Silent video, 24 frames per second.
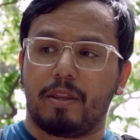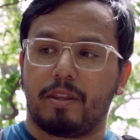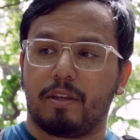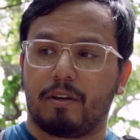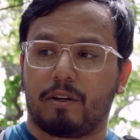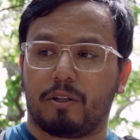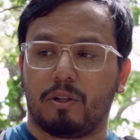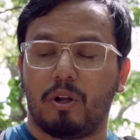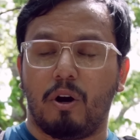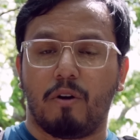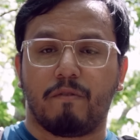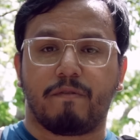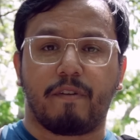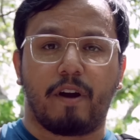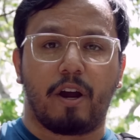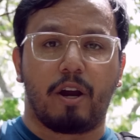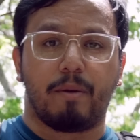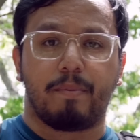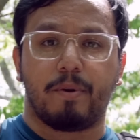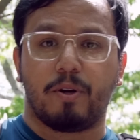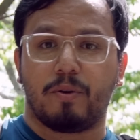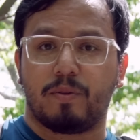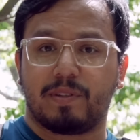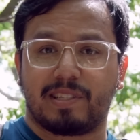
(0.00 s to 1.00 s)
The Glow
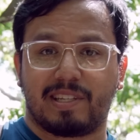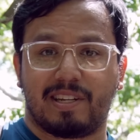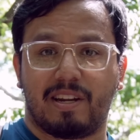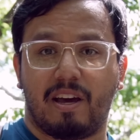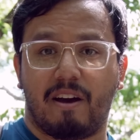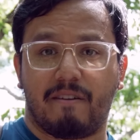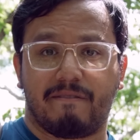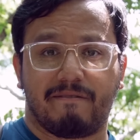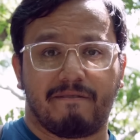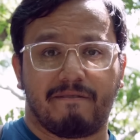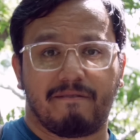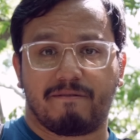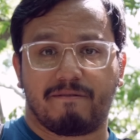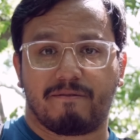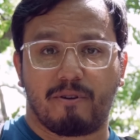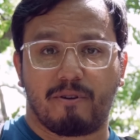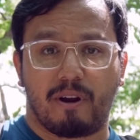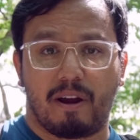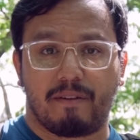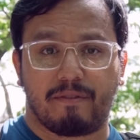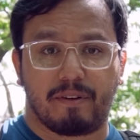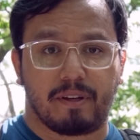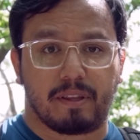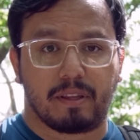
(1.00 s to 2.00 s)
Firebird was enough for
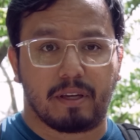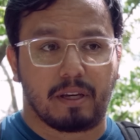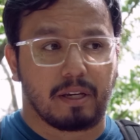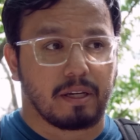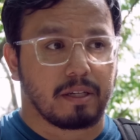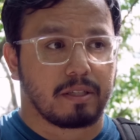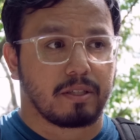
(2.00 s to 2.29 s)
everything.